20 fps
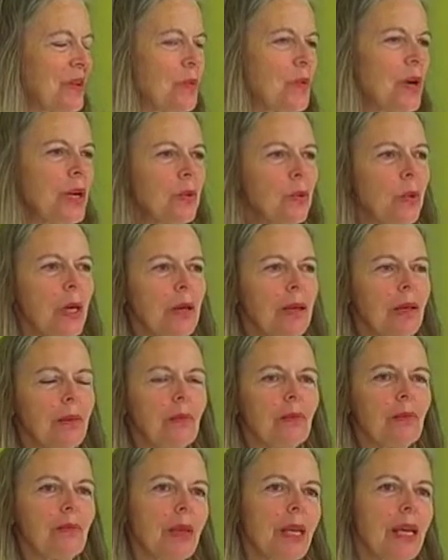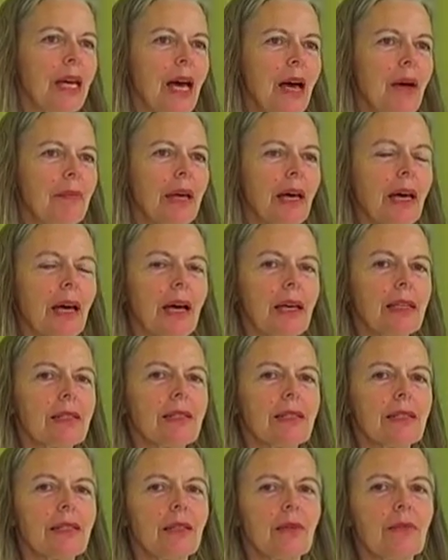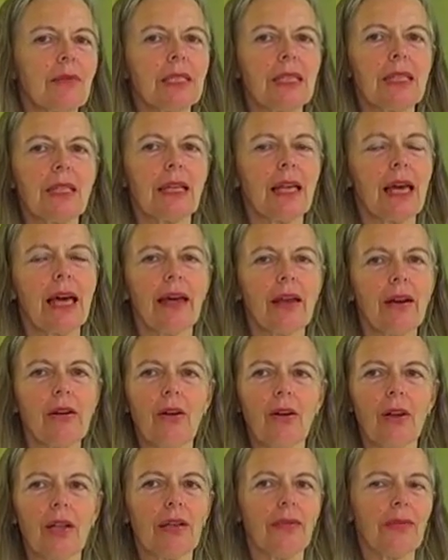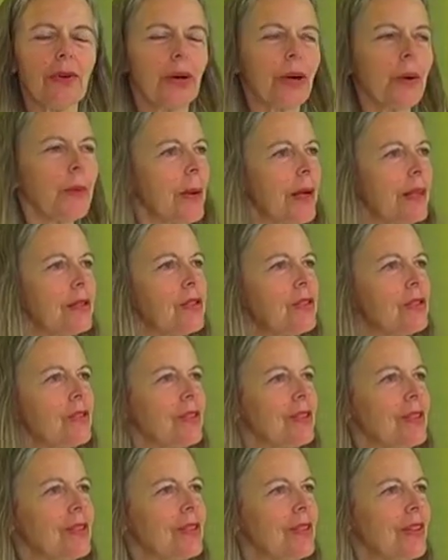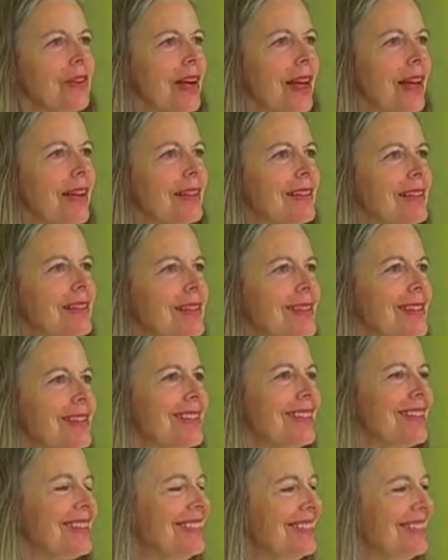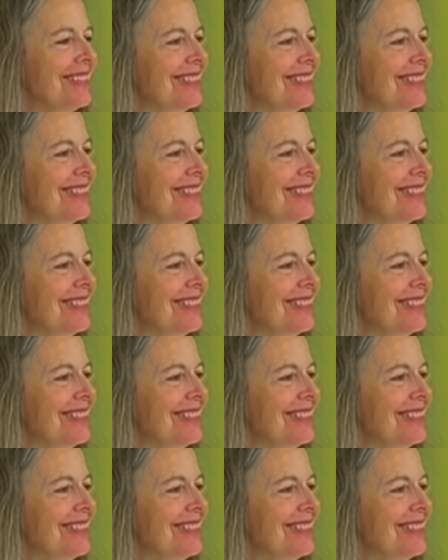When we become accustomed to that, all of our questions are answered.